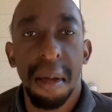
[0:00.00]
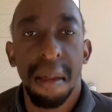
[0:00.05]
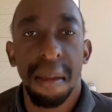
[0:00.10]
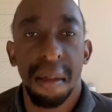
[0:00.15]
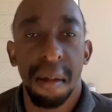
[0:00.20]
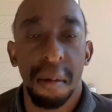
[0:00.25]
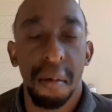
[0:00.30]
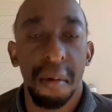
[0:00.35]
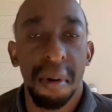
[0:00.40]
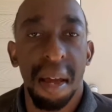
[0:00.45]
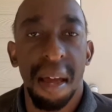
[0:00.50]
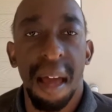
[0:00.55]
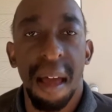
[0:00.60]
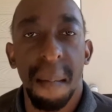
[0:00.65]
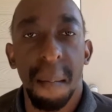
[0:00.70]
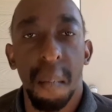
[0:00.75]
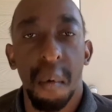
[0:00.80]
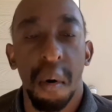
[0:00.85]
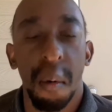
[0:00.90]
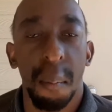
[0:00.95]
so you can have
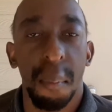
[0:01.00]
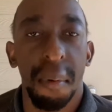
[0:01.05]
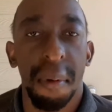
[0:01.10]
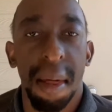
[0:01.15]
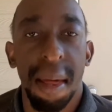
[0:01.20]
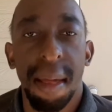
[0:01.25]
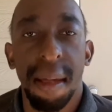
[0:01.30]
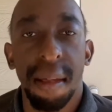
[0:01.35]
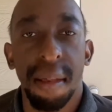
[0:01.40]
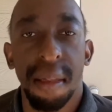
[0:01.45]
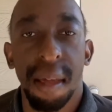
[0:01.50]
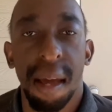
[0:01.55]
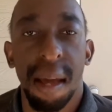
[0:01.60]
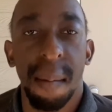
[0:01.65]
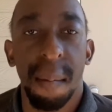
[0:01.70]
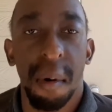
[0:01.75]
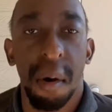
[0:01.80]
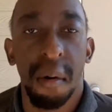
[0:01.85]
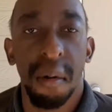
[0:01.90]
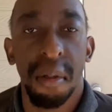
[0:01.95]
more playing
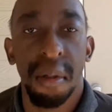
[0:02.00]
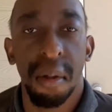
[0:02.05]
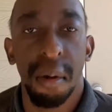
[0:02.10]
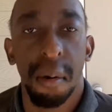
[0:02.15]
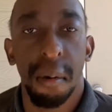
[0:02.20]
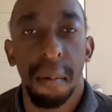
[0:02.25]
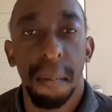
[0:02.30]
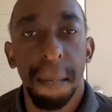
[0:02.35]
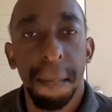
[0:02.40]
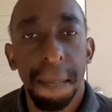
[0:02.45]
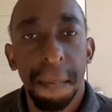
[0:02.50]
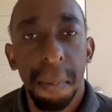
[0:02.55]
time also.